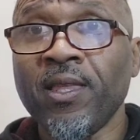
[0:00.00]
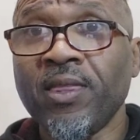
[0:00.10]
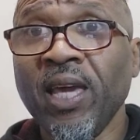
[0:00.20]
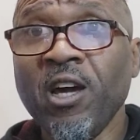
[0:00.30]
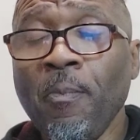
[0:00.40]

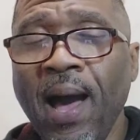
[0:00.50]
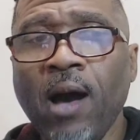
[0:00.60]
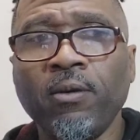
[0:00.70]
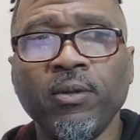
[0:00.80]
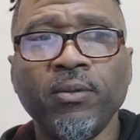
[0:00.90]
Think
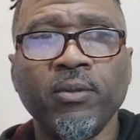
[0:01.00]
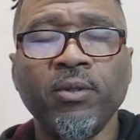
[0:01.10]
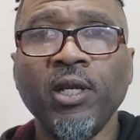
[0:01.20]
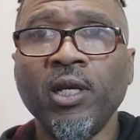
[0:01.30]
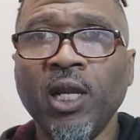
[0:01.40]
about
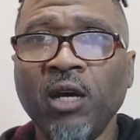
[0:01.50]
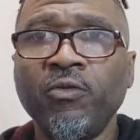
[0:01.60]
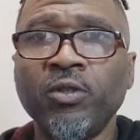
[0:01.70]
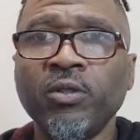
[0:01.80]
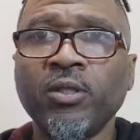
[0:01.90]
the
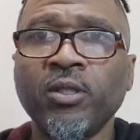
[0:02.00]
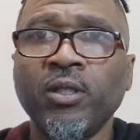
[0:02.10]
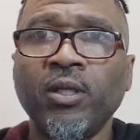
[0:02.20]
levels